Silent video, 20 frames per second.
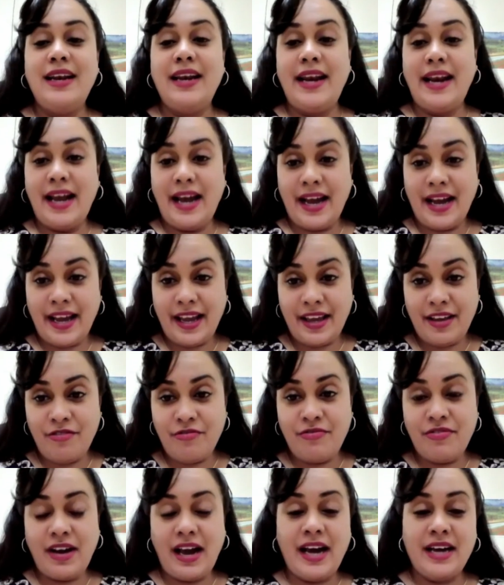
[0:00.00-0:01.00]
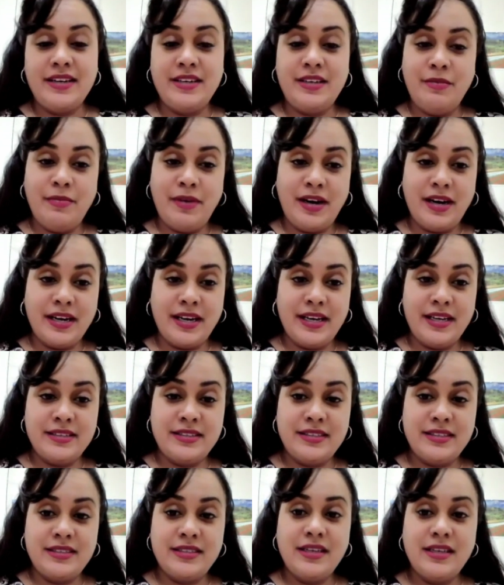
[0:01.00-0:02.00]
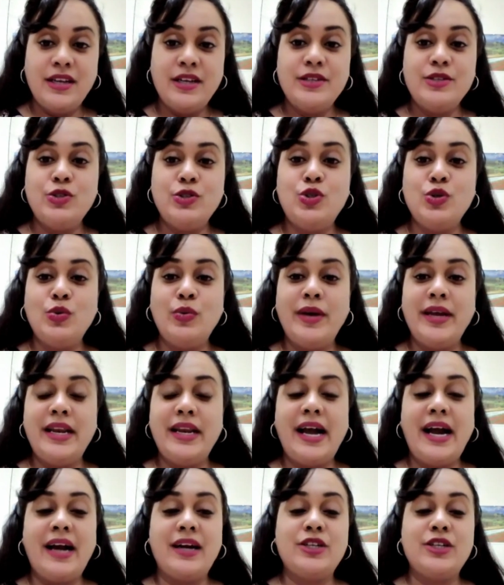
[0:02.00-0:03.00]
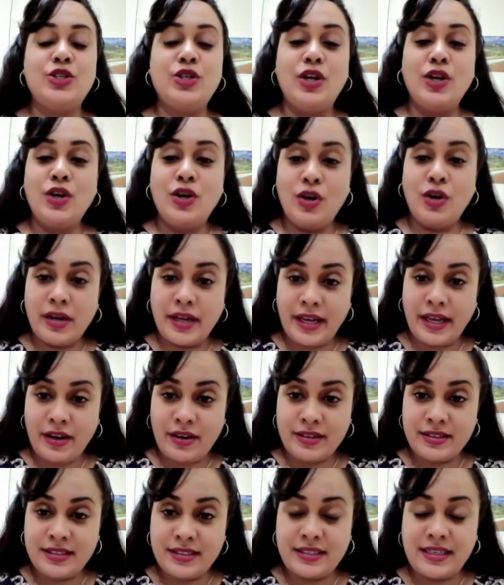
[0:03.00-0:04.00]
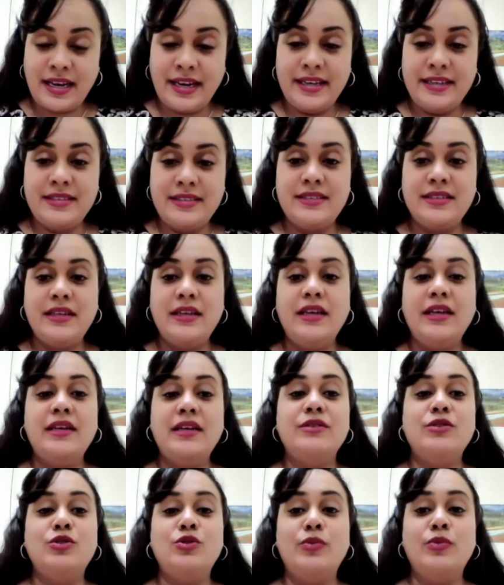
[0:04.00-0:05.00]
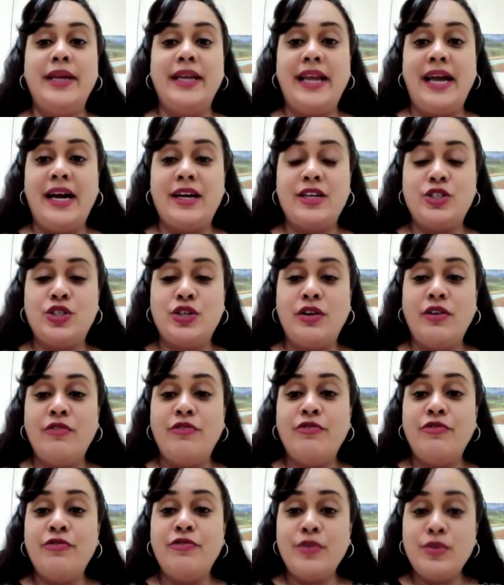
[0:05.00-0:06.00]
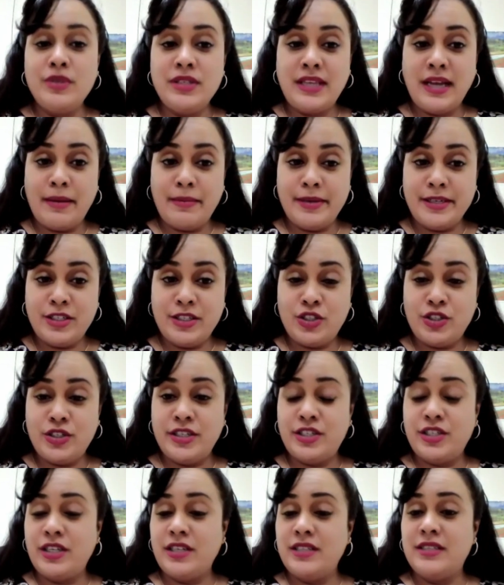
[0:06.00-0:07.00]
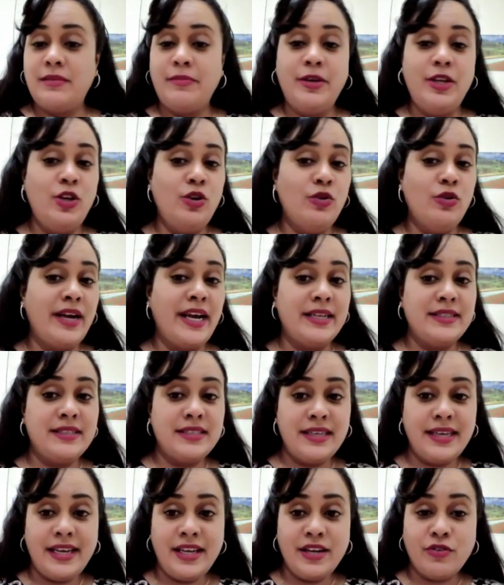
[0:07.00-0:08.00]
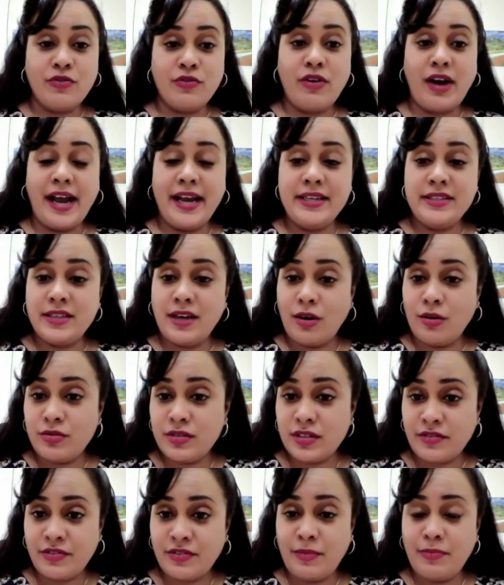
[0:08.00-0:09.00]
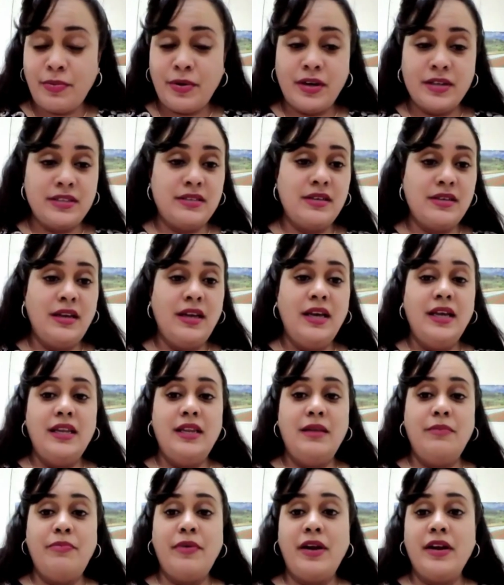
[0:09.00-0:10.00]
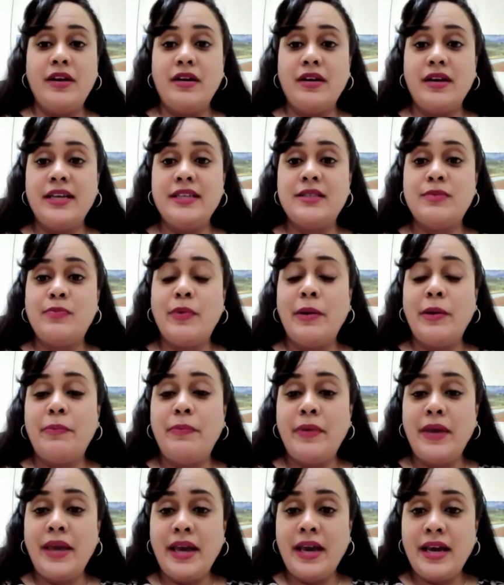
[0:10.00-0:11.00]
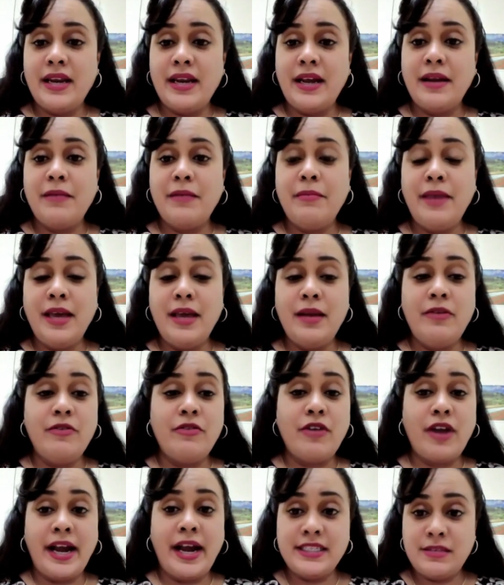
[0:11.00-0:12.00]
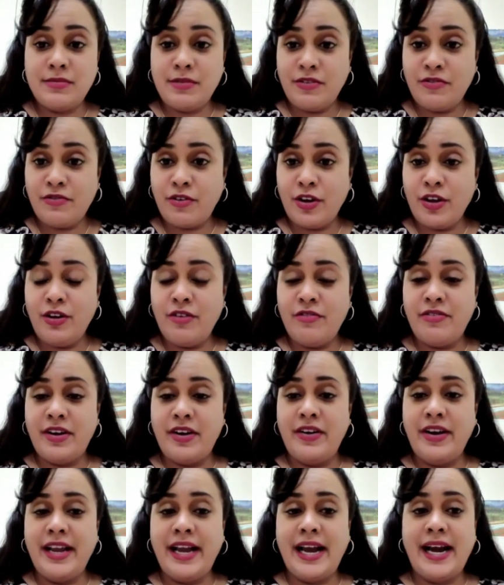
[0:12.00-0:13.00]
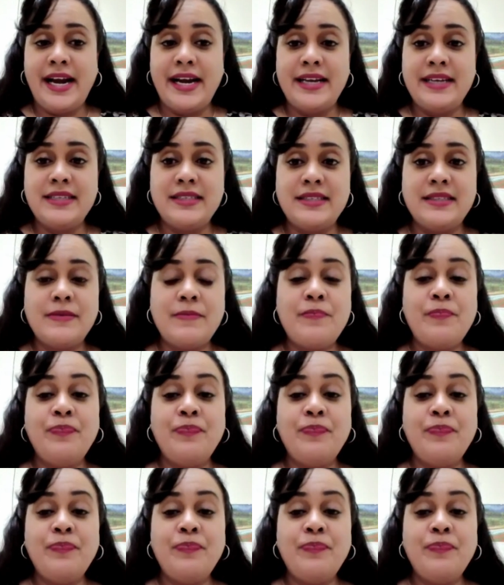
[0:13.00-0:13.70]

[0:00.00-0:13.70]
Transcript: live at the markets doing actual cooking on site, doing actual food demonstrations. I mean, you get to eat right out of the pot. The product is prepared and made right before your very eyes.